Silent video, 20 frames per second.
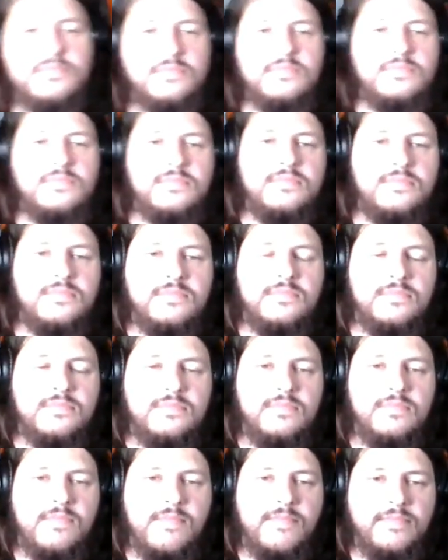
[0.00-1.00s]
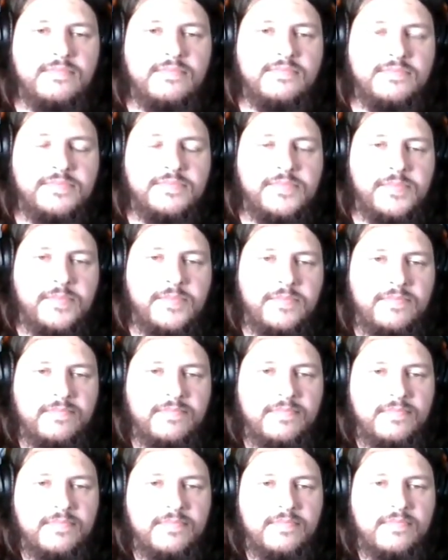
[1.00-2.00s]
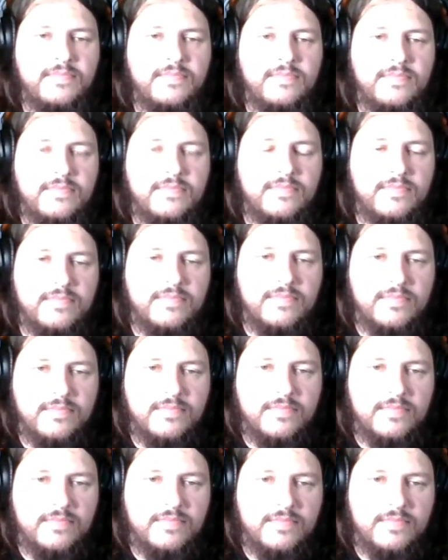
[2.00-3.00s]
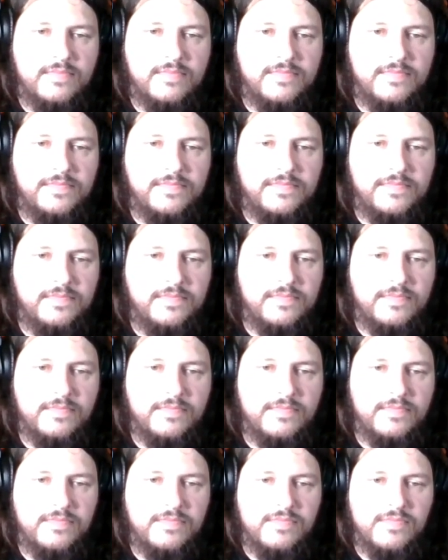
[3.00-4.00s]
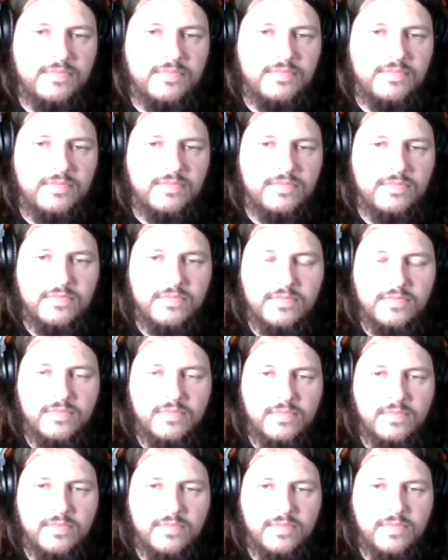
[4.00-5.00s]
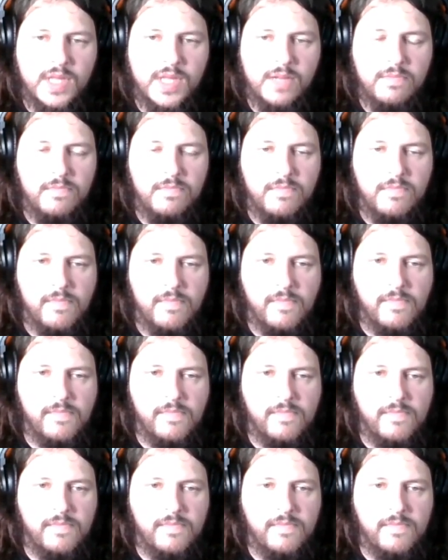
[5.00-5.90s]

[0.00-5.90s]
[no speech]